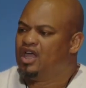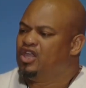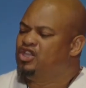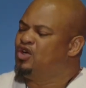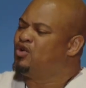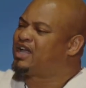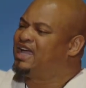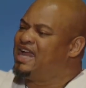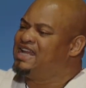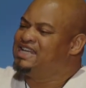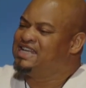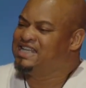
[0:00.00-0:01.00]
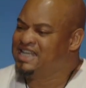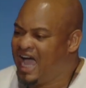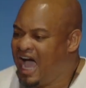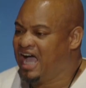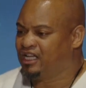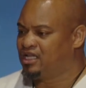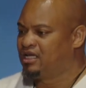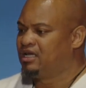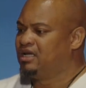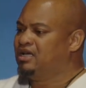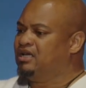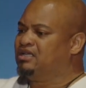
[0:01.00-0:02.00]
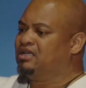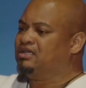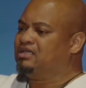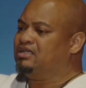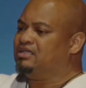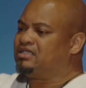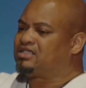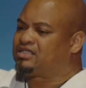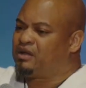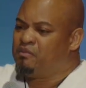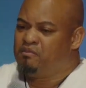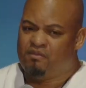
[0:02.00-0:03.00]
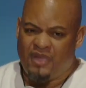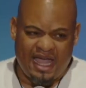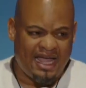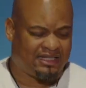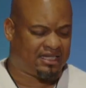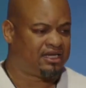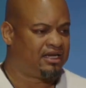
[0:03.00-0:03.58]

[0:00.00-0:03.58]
You cannot submit